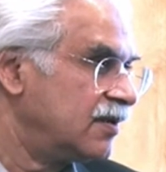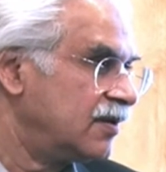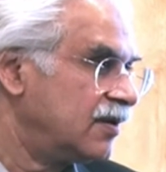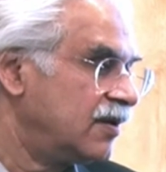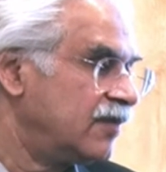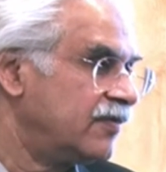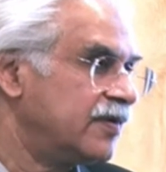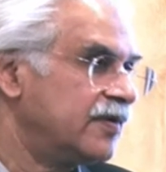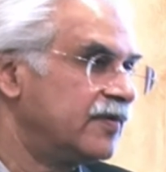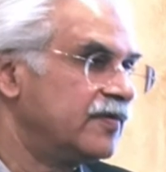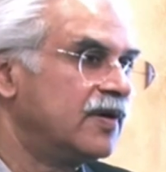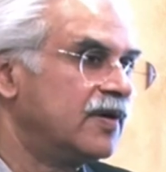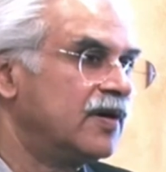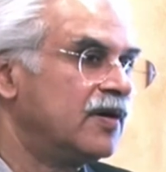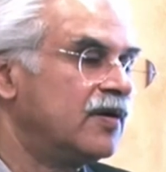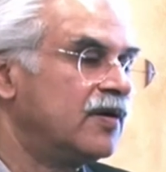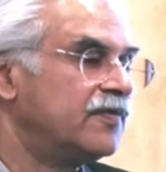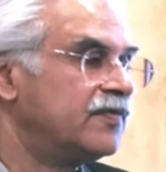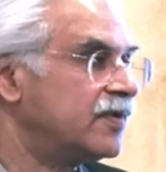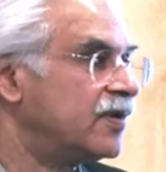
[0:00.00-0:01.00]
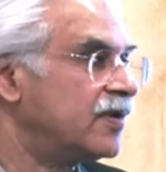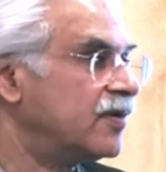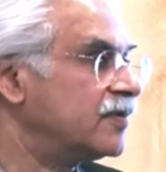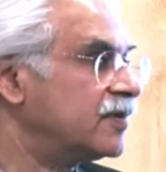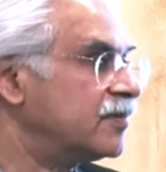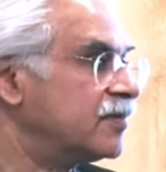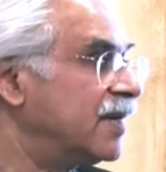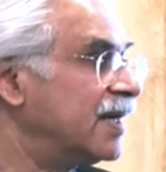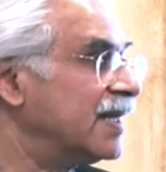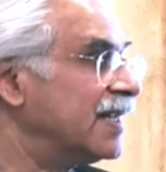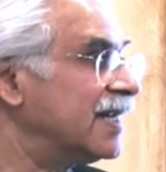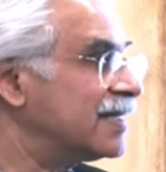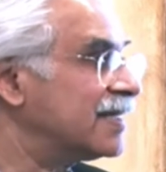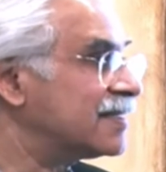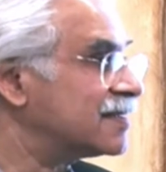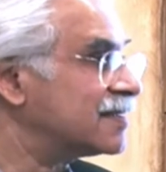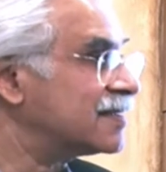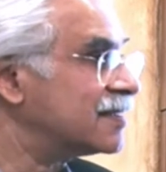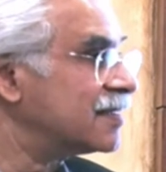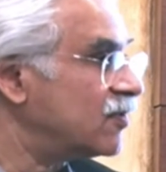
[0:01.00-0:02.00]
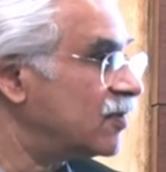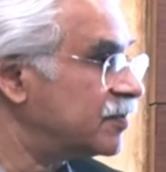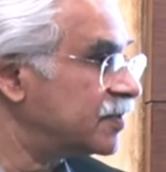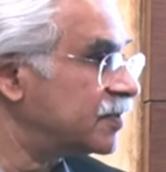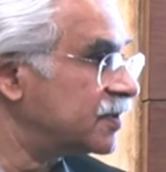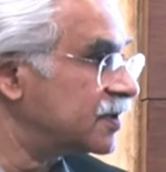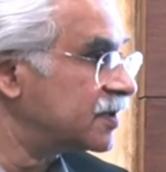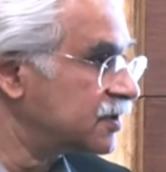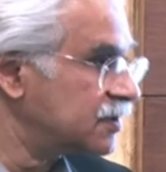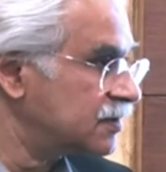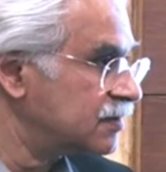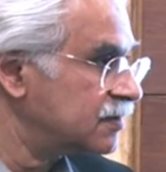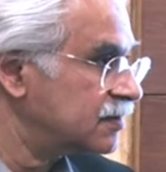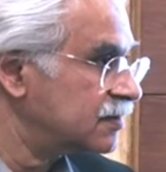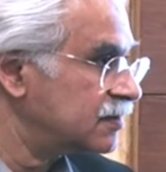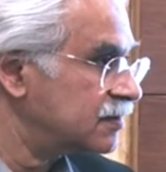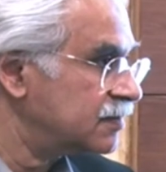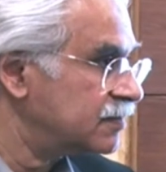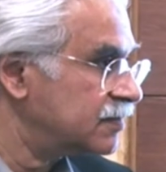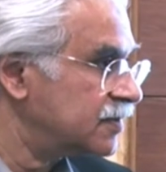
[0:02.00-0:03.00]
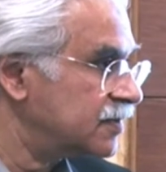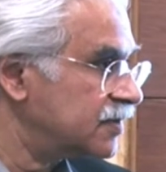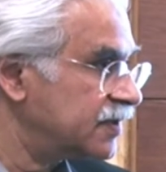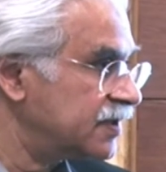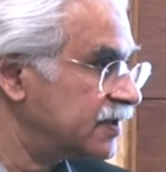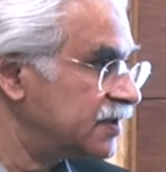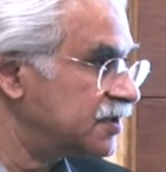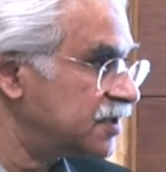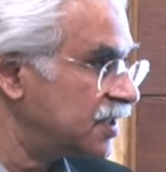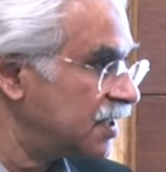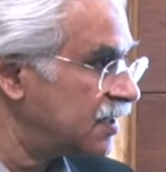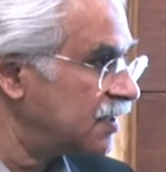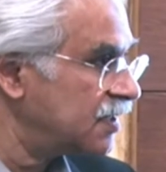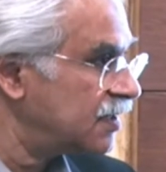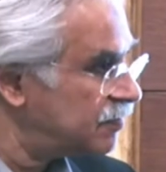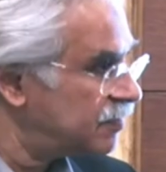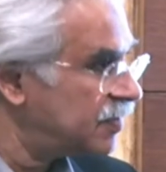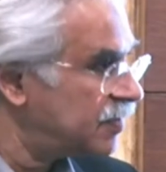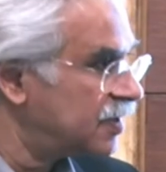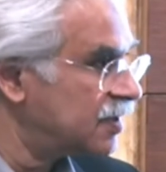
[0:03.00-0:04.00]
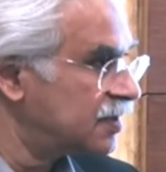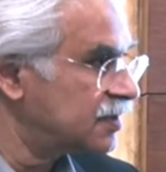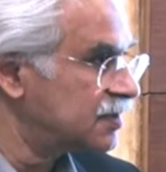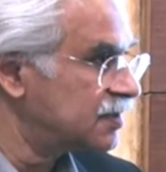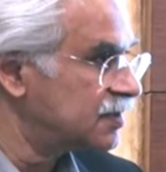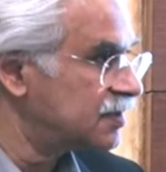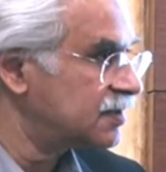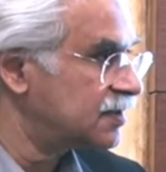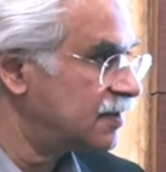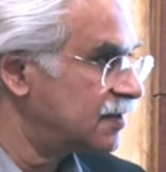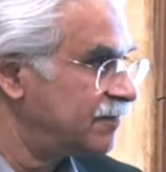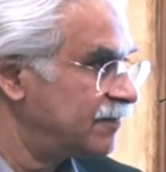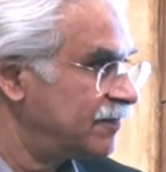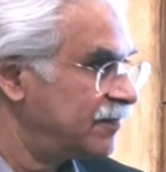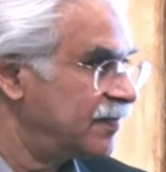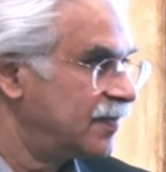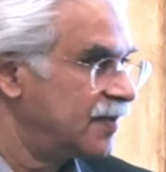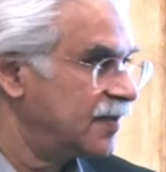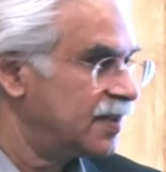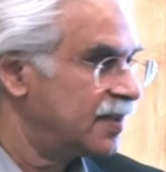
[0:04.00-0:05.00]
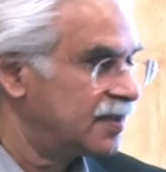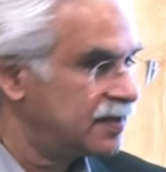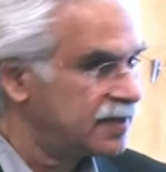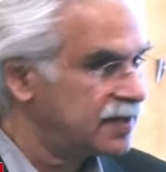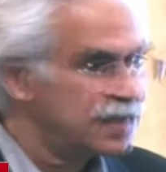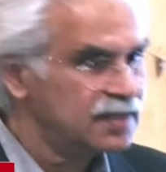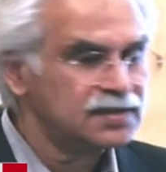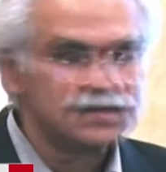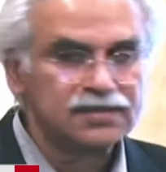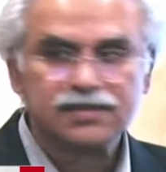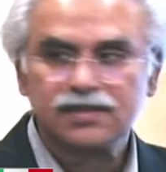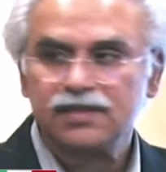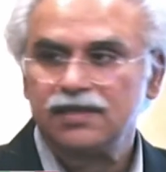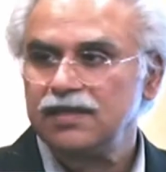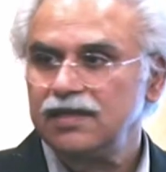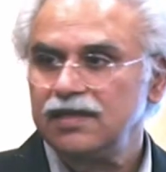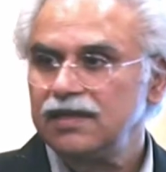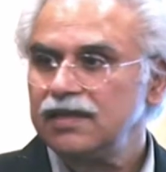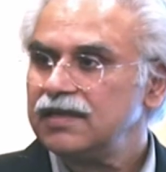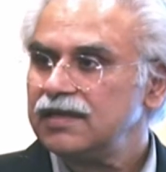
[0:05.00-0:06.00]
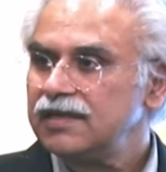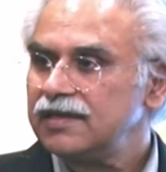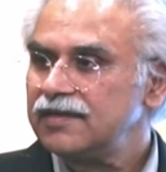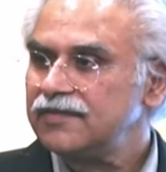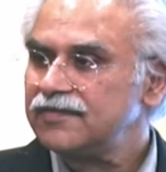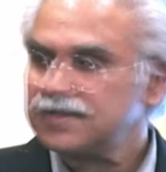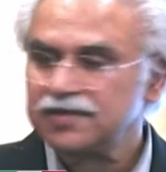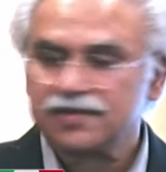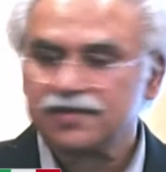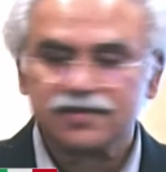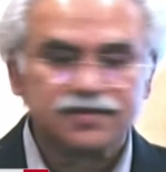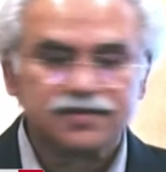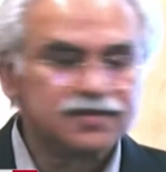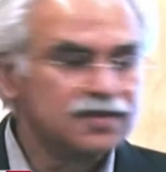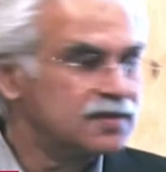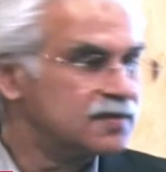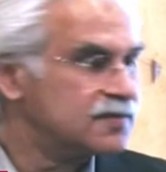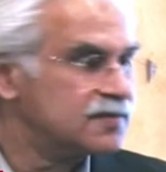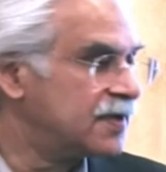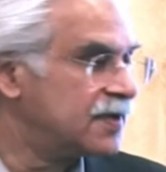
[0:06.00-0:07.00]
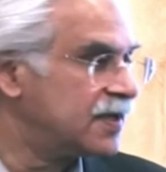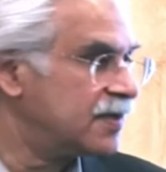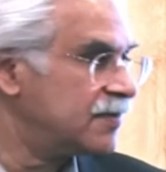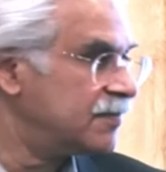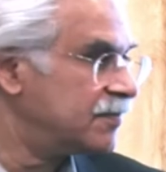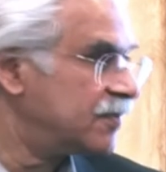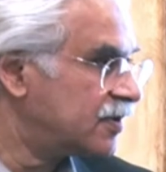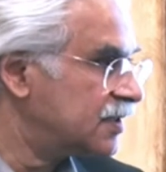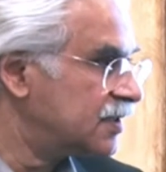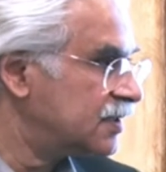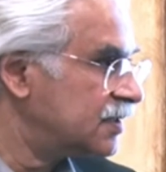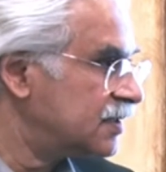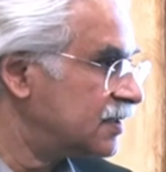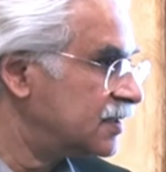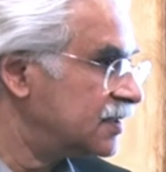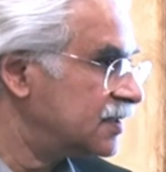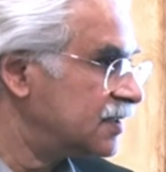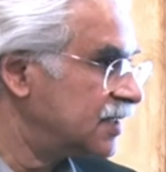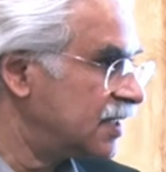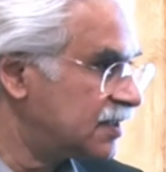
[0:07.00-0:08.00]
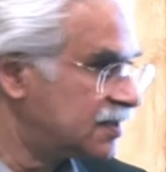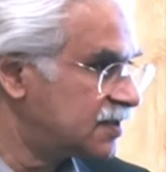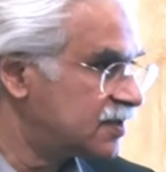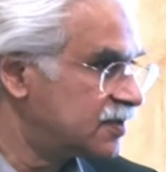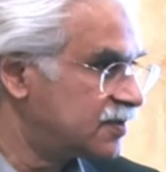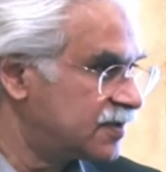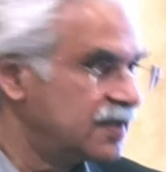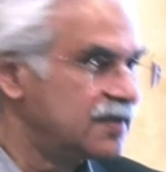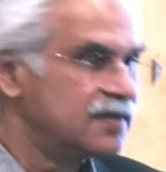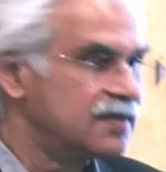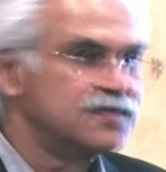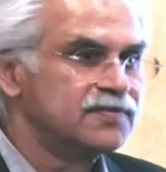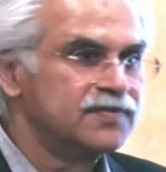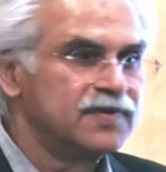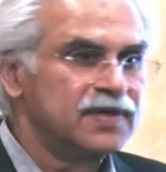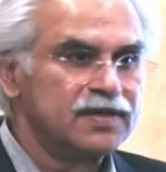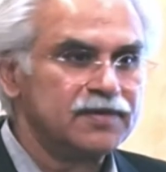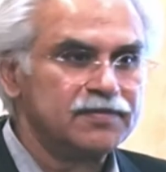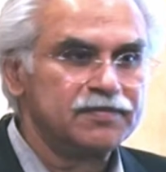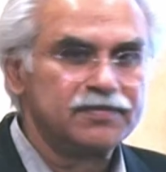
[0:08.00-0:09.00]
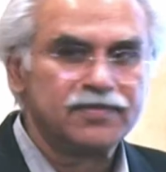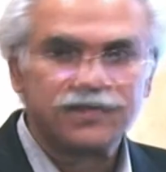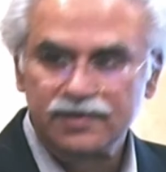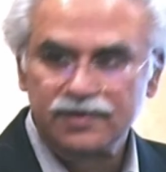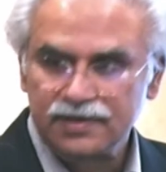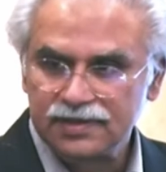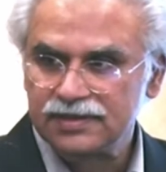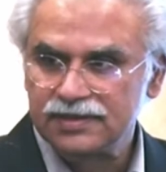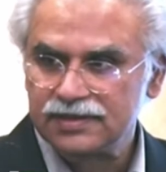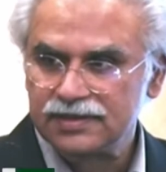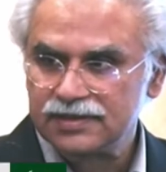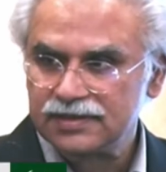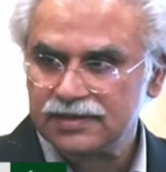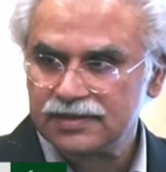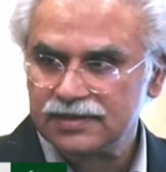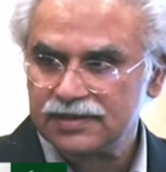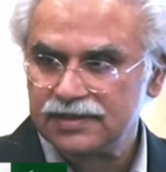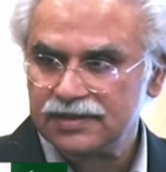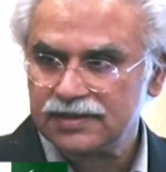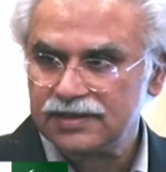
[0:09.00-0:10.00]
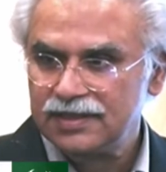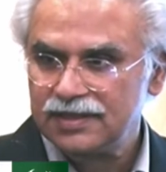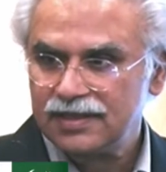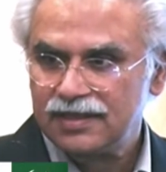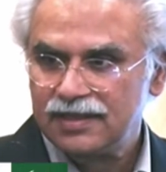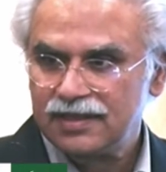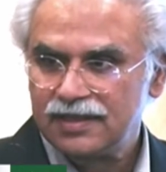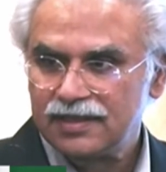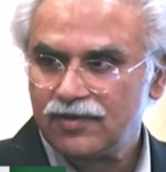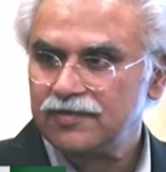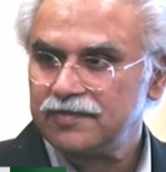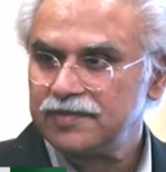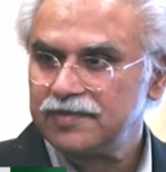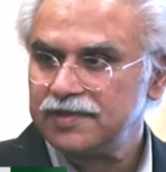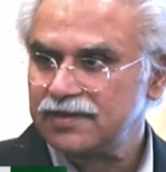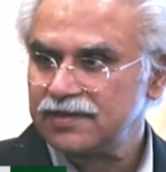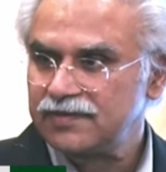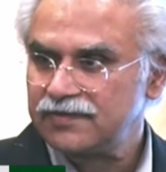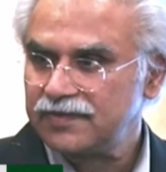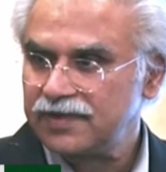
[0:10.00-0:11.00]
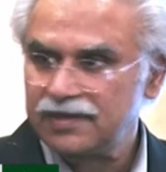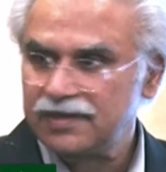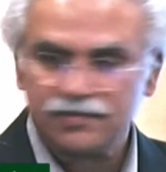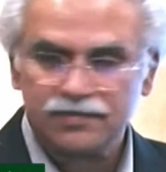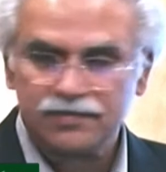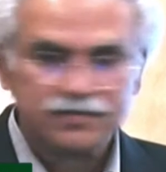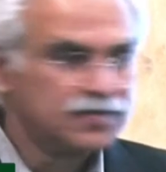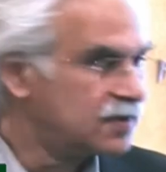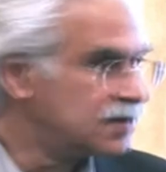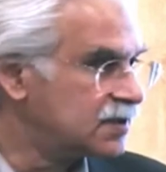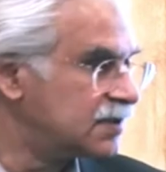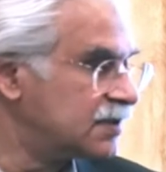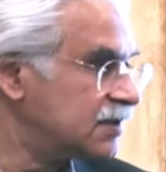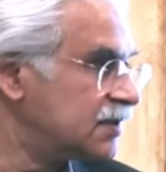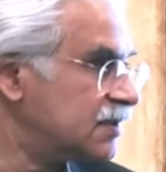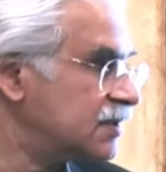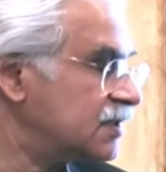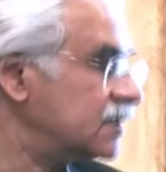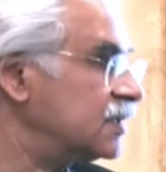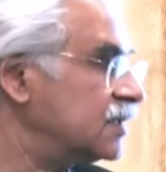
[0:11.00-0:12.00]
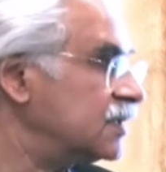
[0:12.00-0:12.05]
of our bilateral cooperation between China and Pakistan. Yes, infrastructure is very important. Yes, trade is very important. Economies are very important.